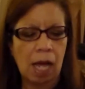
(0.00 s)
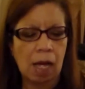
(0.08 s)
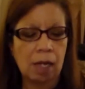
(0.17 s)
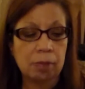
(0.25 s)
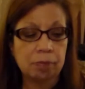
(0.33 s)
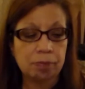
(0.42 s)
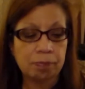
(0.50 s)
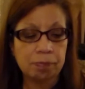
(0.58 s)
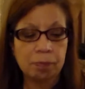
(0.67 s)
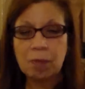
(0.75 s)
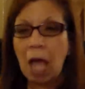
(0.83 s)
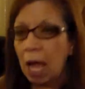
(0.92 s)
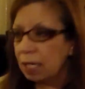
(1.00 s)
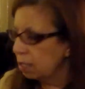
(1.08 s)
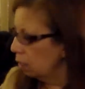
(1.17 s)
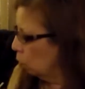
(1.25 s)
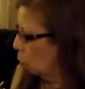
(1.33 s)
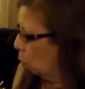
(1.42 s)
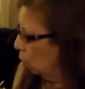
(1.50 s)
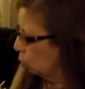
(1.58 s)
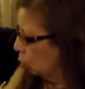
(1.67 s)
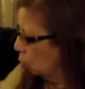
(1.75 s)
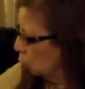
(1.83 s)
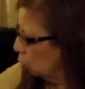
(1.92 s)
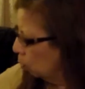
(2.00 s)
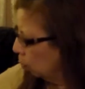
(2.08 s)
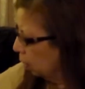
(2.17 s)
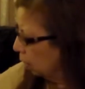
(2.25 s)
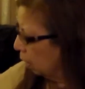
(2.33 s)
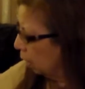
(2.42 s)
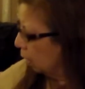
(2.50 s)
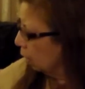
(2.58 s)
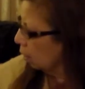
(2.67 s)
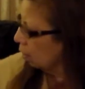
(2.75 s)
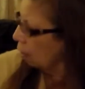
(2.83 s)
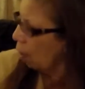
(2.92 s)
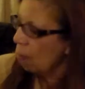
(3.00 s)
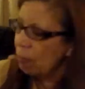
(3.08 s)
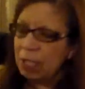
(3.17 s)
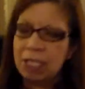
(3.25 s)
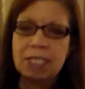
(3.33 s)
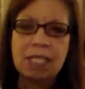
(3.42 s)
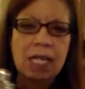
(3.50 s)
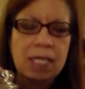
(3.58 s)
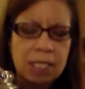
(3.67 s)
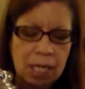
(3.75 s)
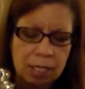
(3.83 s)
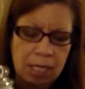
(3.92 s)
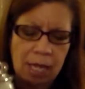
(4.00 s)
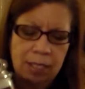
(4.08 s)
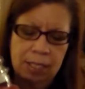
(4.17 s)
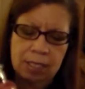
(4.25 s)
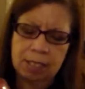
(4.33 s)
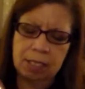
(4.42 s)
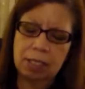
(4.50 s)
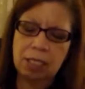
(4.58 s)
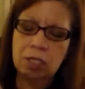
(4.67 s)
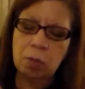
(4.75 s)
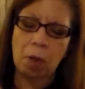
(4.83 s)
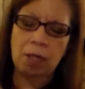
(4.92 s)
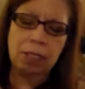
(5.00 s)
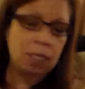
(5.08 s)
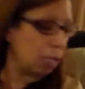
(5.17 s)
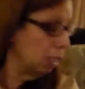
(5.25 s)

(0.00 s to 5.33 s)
um, I didn't want to duplicate the scent that is this one,